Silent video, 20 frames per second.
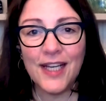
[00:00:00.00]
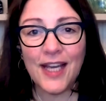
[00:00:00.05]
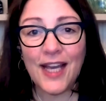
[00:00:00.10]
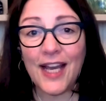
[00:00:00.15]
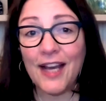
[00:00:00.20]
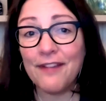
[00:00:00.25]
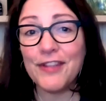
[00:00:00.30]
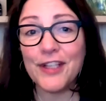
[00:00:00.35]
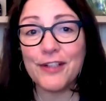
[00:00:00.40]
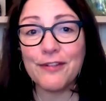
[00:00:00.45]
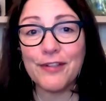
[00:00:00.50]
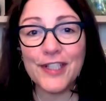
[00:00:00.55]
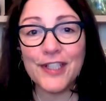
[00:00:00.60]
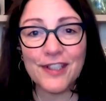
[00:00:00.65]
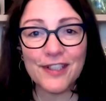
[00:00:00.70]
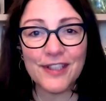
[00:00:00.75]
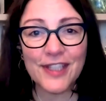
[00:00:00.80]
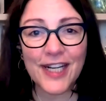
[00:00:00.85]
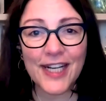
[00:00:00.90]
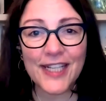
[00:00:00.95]
have the
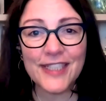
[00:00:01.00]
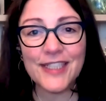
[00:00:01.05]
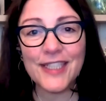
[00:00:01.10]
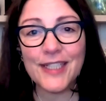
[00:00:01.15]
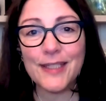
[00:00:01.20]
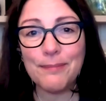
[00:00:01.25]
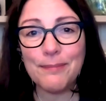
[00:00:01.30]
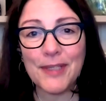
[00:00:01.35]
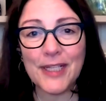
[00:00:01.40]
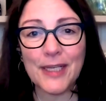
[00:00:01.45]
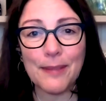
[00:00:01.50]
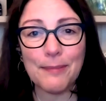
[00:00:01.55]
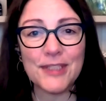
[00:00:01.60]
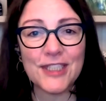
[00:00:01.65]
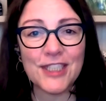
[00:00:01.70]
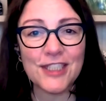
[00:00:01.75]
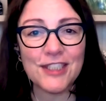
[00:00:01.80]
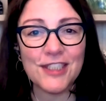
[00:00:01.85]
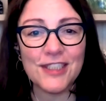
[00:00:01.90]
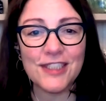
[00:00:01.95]
career that I did, be in a
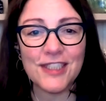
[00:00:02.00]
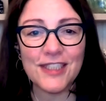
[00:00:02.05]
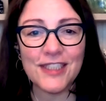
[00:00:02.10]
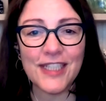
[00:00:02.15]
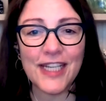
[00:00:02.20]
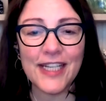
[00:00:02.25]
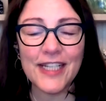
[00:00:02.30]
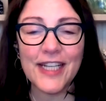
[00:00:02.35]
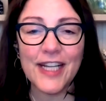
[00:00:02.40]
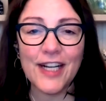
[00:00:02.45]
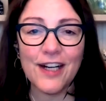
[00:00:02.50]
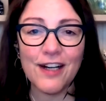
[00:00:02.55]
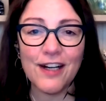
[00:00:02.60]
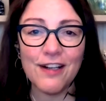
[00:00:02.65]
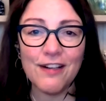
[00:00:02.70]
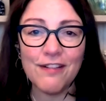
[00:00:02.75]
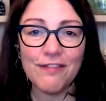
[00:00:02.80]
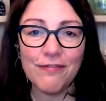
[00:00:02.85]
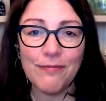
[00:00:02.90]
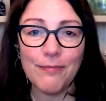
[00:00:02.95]
position to take care
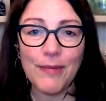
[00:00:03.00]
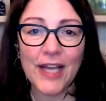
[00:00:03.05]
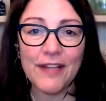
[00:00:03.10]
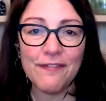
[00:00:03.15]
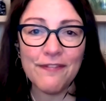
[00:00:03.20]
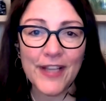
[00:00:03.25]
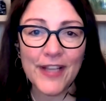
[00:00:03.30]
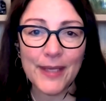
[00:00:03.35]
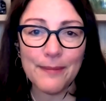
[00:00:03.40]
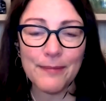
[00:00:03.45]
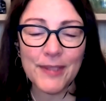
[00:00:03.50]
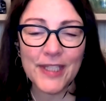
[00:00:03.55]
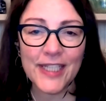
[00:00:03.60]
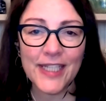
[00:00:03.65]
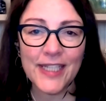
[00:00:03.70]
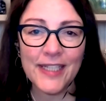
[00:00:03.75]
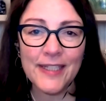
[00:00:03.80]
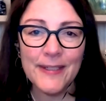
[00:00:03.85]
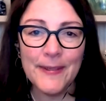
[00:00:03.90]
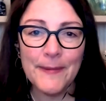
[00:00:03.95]
of my
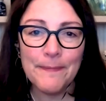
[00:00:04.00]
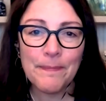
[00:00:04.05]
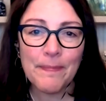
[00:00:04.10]
family.